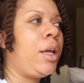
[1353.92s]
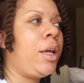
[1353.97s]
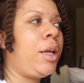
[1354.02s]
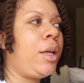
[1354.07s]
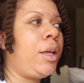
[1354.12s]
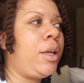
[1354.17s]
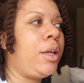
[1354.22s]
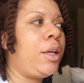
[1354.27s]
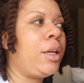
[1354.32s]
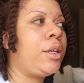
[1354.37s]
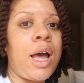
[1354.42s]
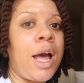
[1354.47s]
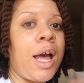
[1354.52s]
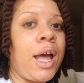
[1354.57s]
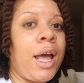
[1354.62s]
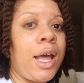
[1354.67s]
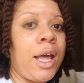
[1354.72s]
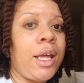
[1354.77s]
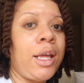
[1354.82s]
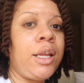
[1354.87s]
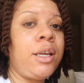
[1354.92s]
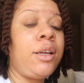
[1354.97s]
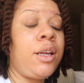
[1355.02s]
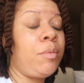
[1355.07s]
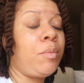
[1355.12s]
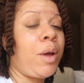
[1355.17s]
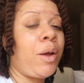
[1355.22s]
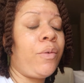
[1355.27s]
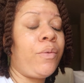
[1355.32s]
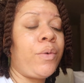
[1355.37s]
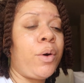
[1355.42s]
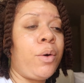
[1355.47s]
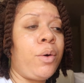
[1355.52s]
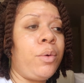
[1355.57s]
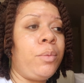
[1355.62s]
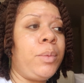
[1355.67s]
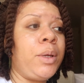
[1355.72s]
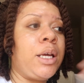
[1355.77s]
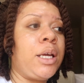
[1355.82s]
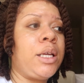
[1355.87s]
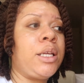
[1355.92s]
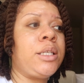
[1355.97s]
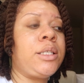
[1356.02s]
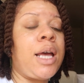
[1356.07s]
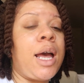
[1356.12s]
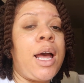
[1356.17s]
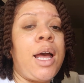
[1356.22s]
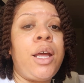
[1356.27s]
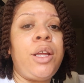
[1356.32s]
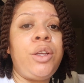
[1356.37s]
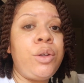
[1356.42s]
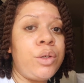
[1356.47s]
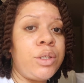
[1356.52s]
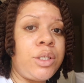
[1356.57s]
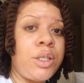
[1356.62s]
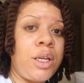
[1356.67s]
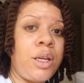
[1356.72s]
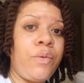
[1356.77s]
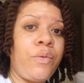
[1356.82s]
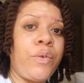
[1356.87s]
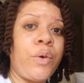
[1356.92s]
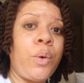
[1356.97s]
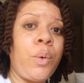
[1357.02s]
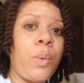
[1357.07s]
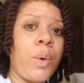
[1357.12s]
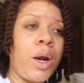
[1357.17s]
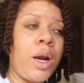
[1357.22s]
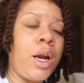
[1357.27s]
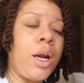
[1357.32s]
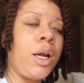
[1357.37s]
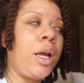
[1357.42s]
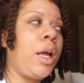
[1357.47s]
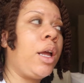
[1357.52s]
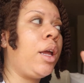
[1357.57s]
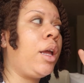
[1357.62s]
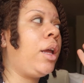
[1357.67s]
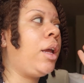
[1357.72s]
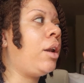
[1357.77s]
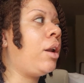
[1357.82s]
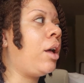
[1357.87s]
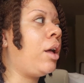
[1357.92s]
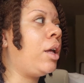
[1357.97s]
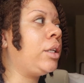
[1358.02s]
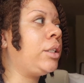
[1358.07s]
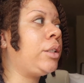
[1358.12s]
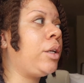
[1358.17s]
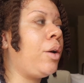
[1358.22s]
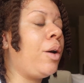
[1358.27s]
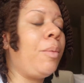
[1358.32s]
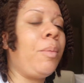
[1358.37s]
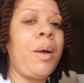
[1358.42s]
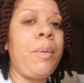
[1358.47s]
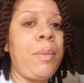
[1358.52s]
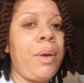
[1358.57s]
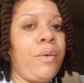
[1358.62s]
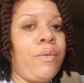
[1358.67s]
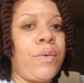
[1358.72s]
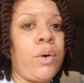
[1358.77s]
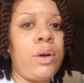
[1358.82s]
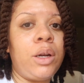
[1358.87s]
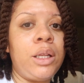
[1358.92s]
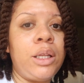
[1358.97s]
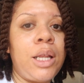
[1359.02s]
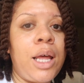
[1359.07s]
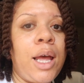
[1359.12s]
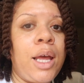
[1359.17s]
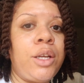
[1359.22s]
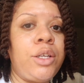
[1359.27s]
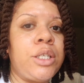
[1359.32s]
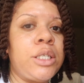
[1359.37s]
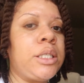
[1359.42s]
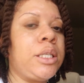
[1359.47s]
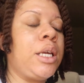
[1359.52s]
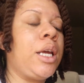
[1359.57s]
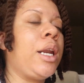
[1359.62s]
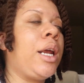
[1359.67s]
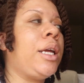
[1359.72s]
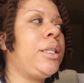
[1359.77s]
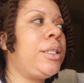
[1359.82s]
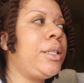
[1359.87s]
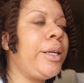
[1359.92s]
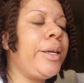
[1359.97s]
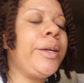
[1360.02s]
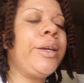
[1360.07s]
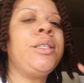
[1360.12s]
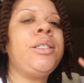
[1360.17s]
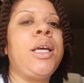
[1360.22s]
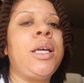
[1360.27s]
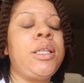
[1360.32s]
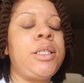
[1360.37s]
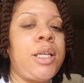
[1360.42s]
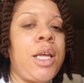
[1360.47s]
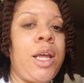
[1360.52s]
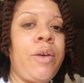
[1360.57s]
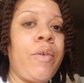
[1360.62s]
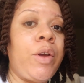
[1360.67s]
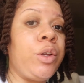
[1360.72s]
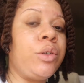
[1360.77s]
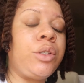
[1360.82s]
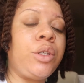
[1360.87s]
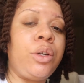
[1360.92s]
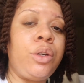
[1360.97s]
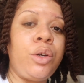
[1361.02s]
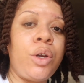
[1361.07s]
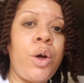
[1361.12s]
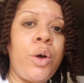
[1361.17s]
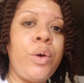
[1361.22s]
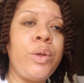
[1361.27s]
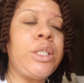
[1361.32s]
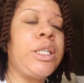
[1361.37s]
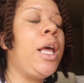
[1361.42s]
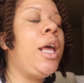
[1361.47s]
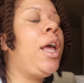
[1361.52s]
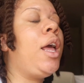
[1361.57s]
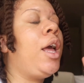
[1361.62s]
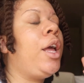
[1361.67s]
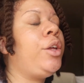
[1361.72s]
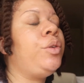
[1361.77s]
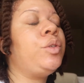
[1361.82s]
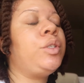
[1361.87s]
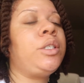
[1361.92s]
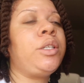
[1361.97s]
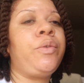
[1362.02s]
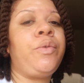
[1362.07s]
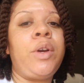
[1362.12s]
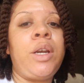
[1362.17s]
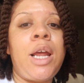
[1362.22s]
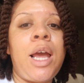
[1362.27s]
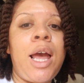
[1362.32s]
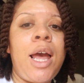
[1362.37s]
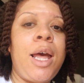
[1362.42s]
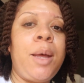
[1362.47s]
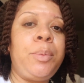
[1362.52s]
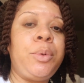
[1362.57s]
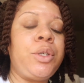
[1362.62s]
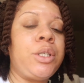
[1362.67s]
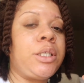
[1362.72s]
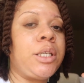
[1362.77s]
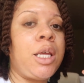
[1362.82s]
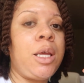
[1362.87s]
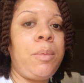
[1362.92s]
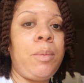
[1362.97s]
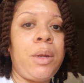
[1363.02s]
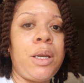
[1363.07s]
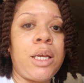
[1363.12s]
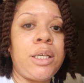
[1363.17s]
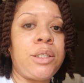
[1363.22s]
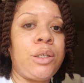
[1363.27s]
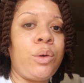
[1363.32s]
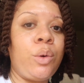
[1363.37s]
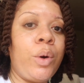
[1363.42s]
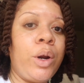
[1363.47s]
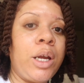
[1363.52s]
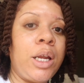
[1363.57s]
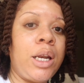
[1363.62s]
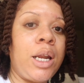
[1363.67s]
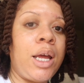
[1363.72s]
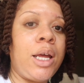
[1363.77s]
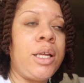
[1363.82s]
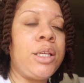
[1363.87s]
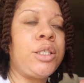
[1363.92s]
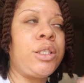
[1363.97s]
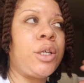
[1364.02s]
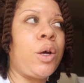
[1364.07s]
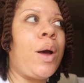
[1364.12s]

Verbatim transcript: Uh, I need my phone because I use it for work, and also I'm on my phone a lot just to get ideas. I save, I use the notes, I use different apps just to keep me nice and organized.